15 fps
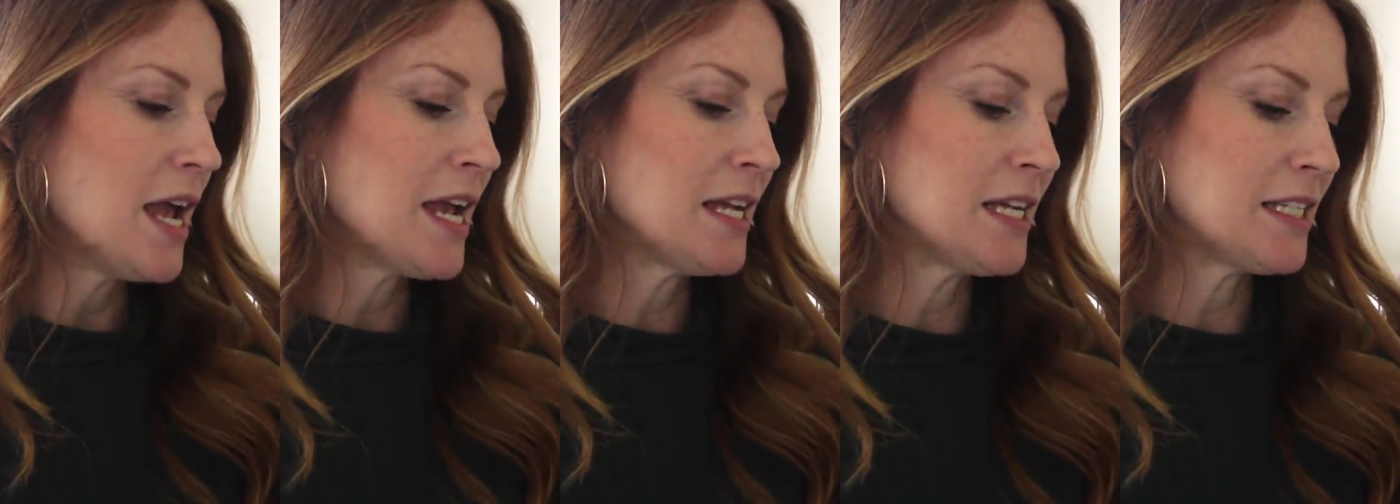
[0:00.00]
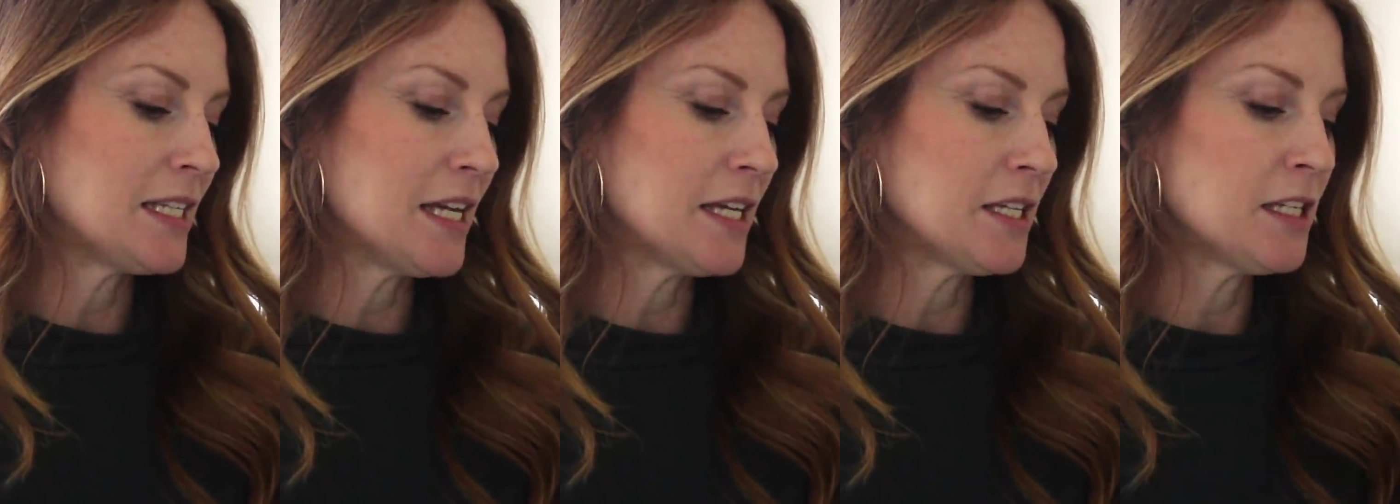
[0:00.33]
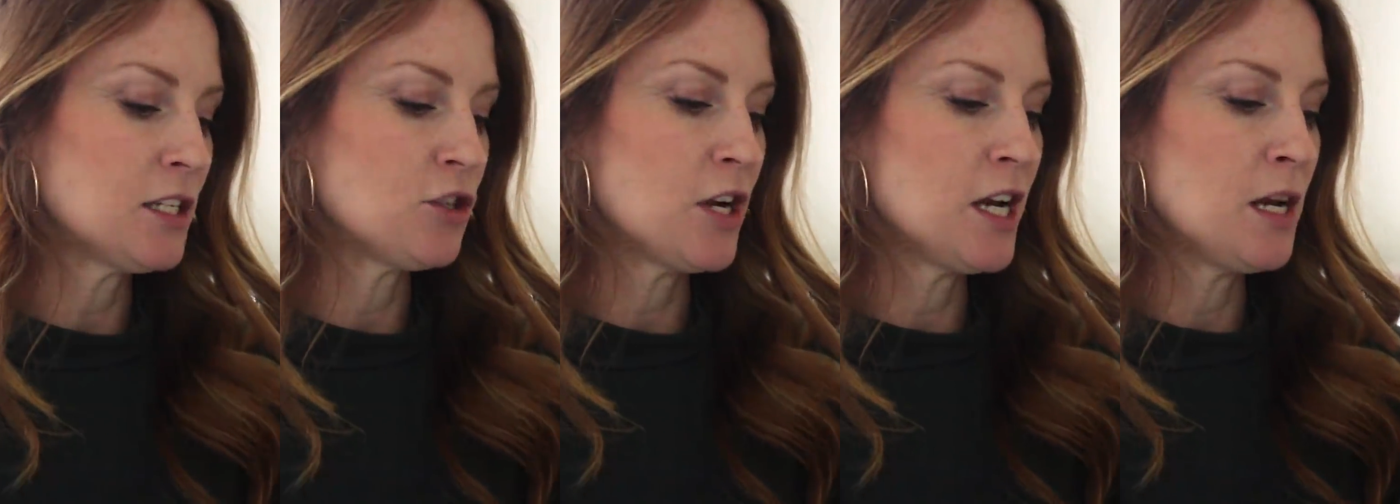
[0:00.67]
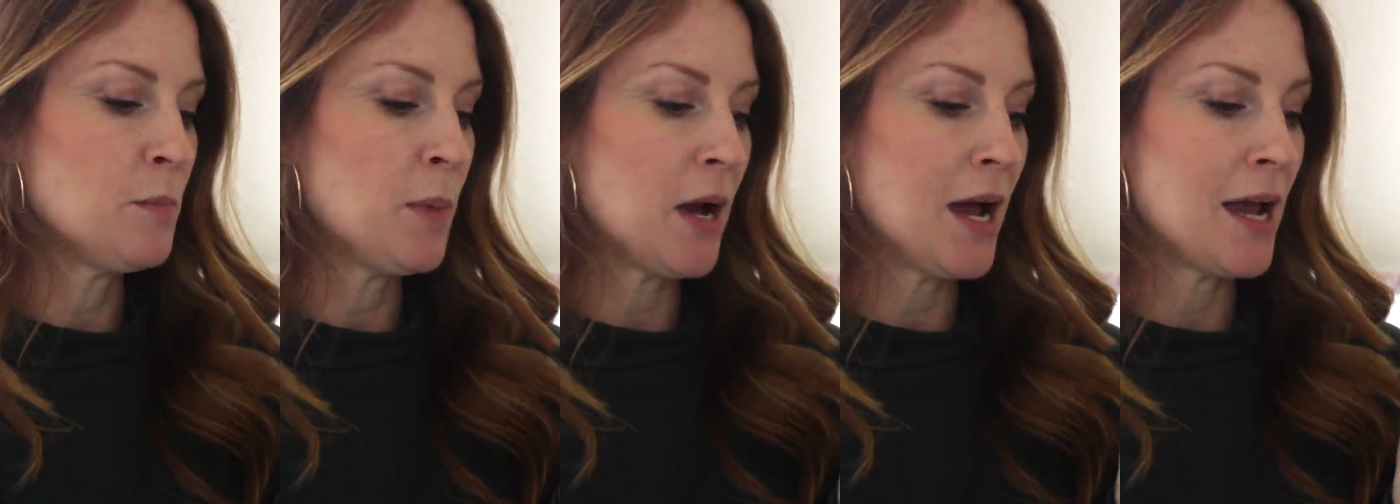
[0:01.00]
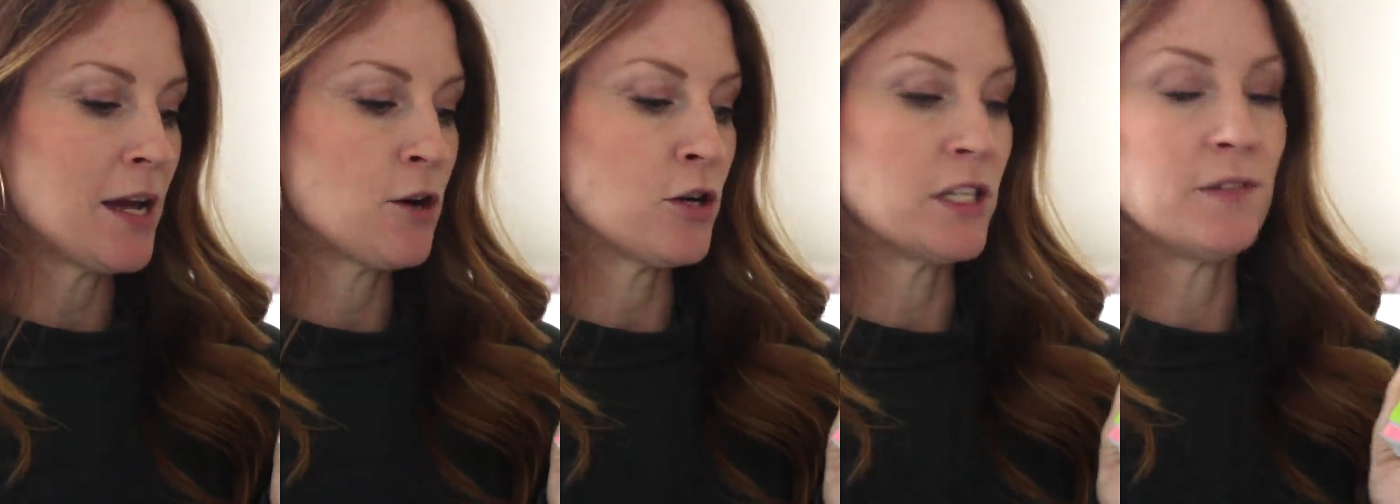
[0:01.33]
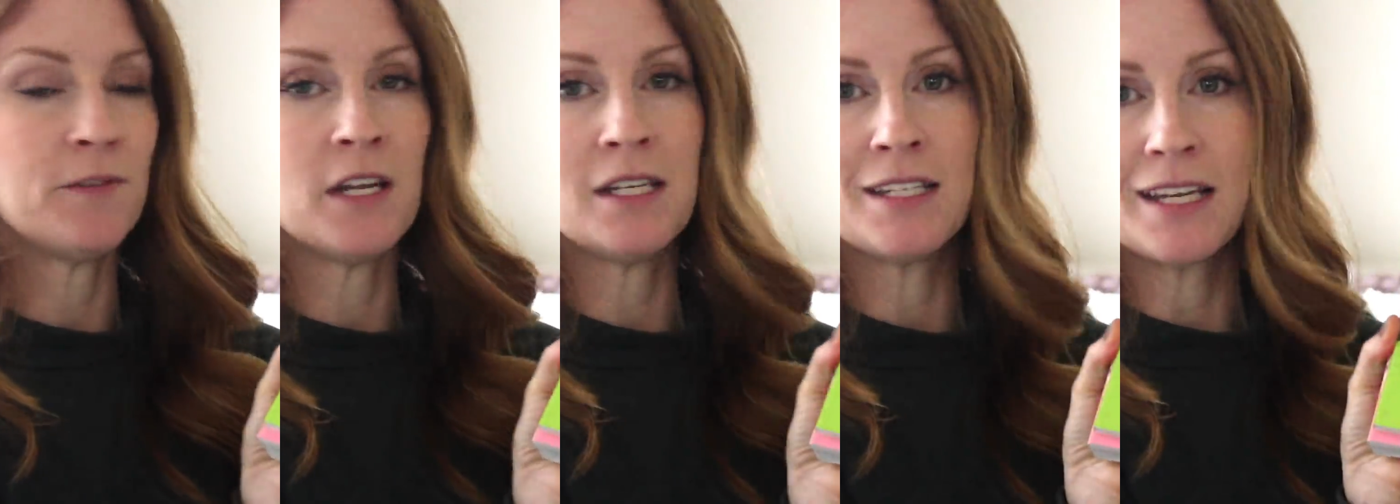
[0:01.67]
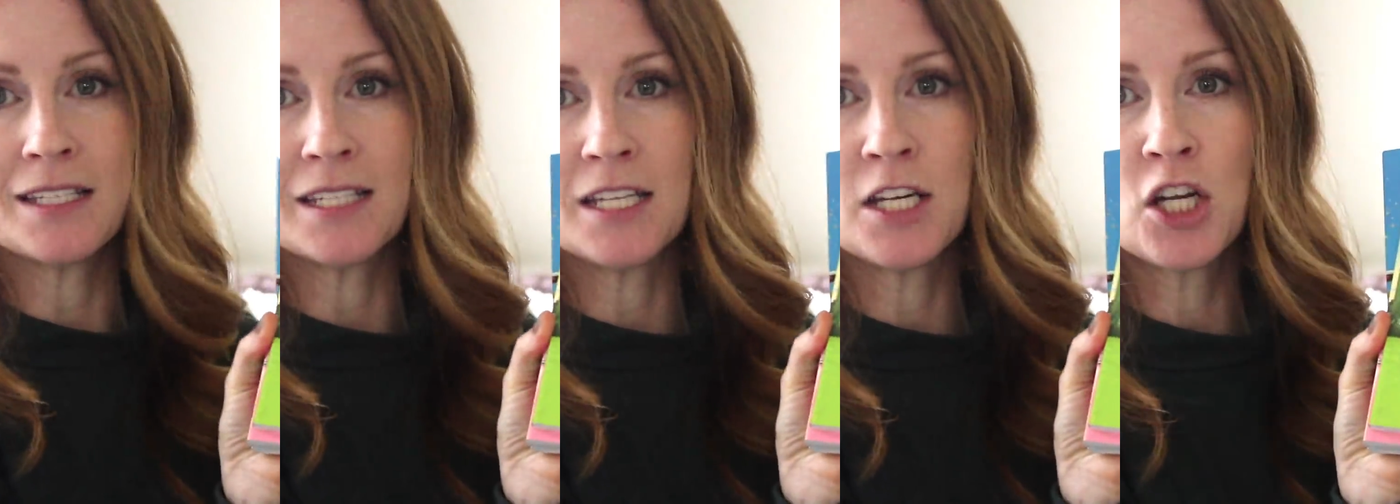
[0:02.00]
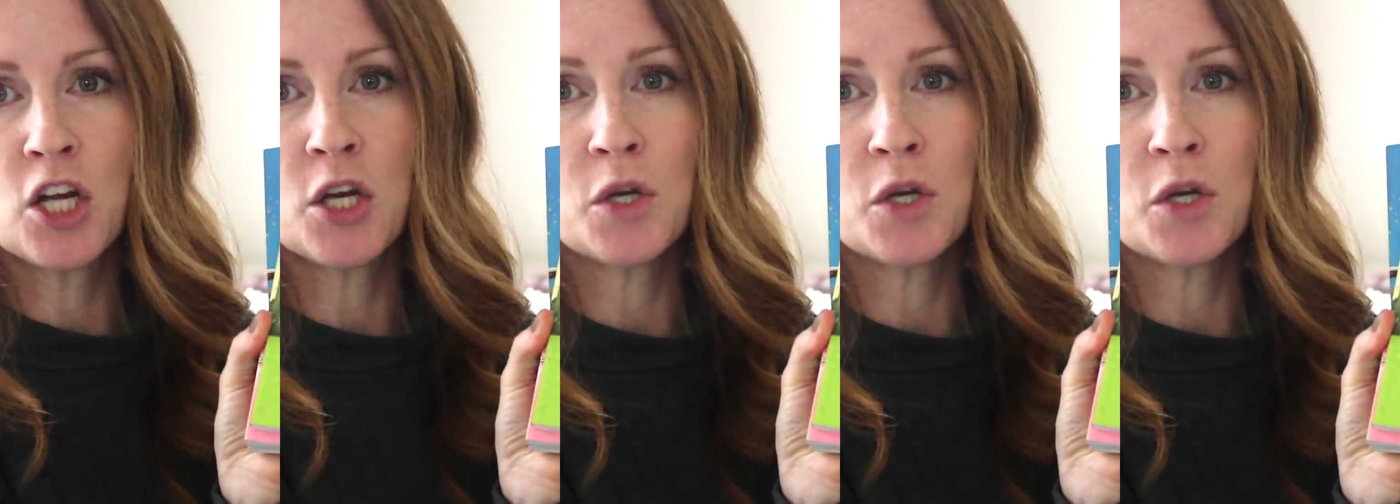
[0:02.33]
It's illustrated by Chris Van Dusen,